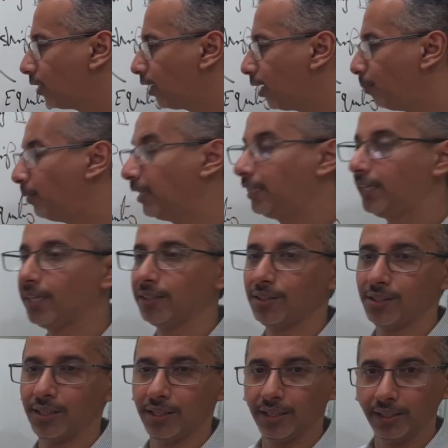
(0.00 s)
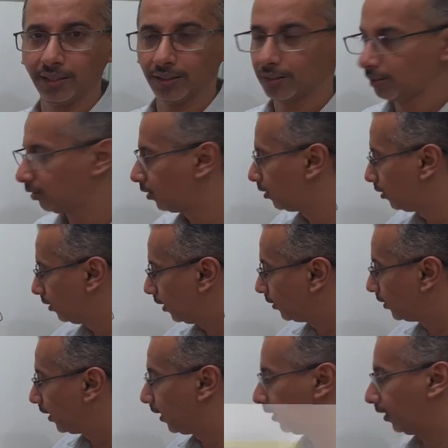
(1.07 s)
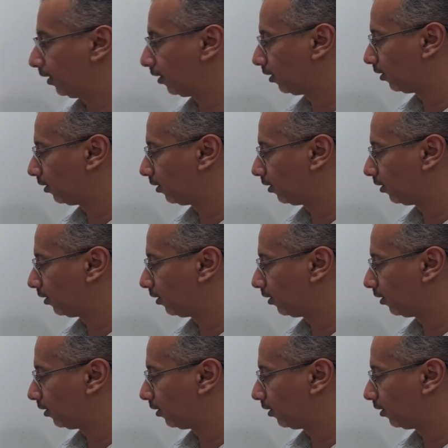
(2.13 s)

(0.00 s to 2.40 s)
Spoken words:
immediate selling. The trading